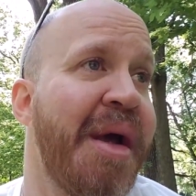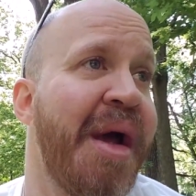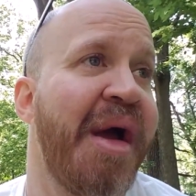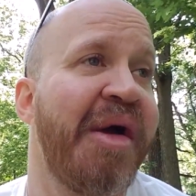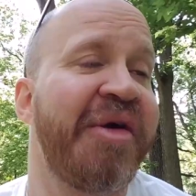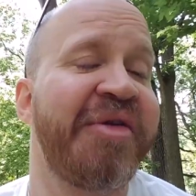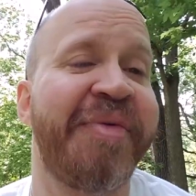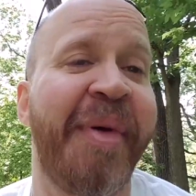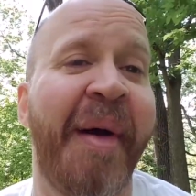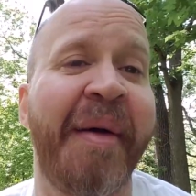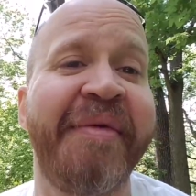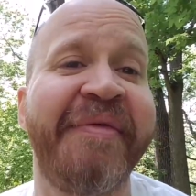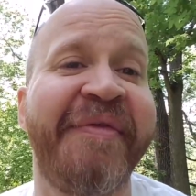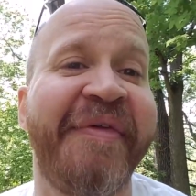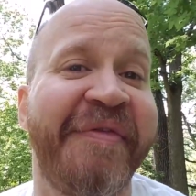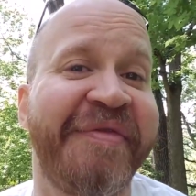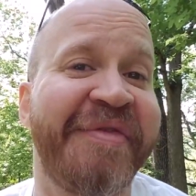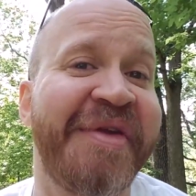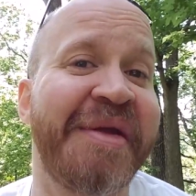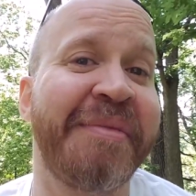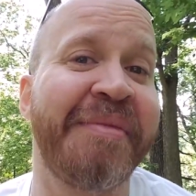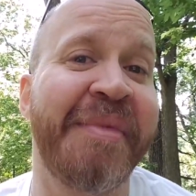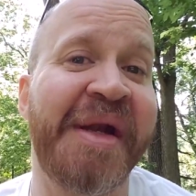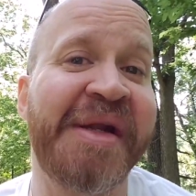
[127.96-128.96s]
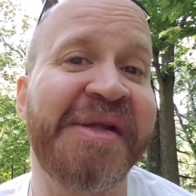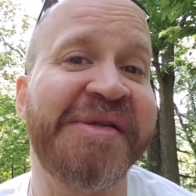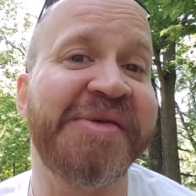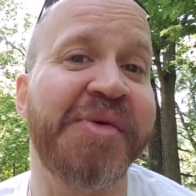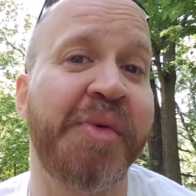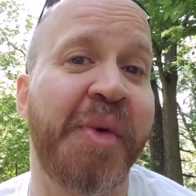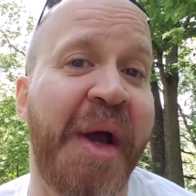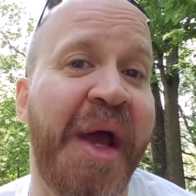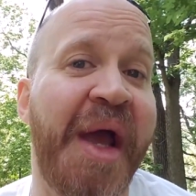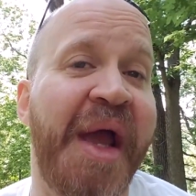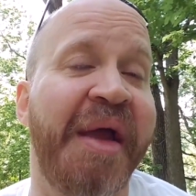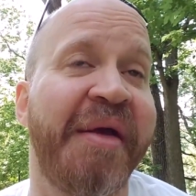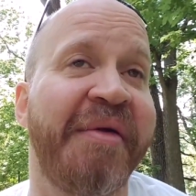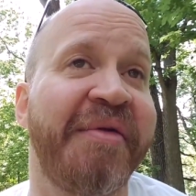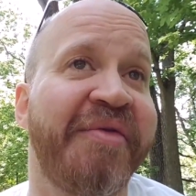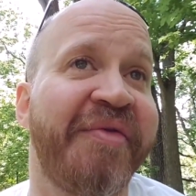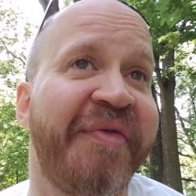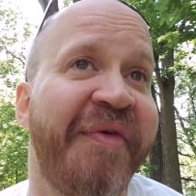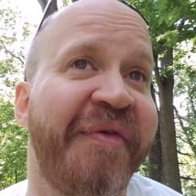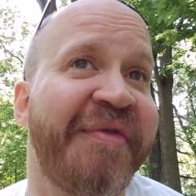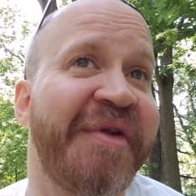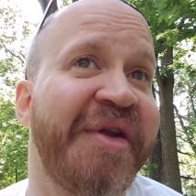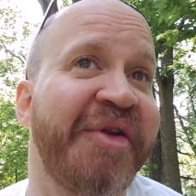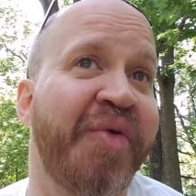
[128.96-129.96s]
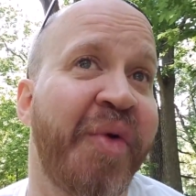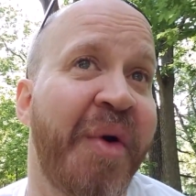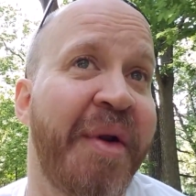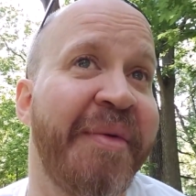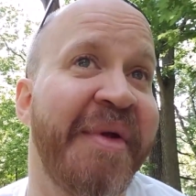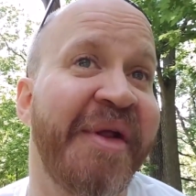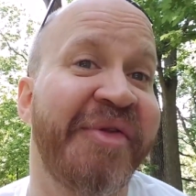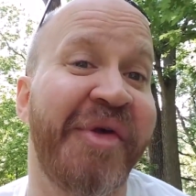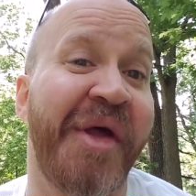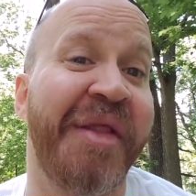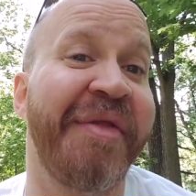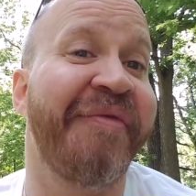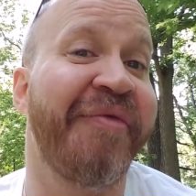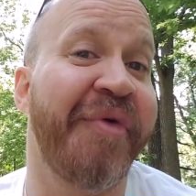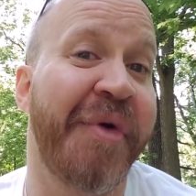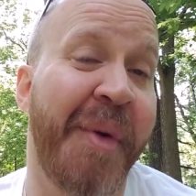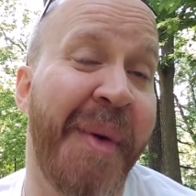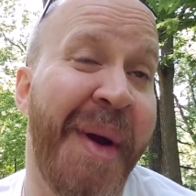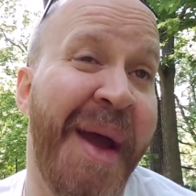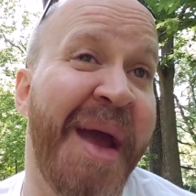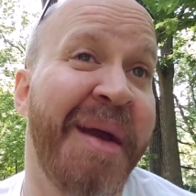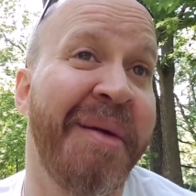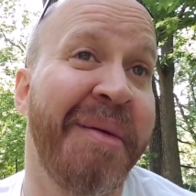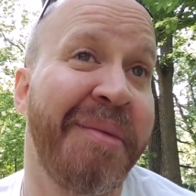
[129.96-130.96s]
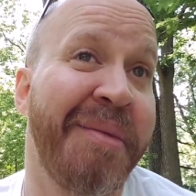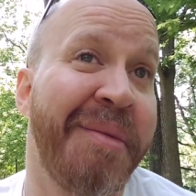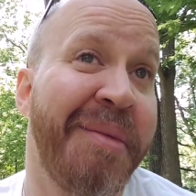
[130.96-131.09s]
15 minutes away, 15, 20 minutes on the freeway.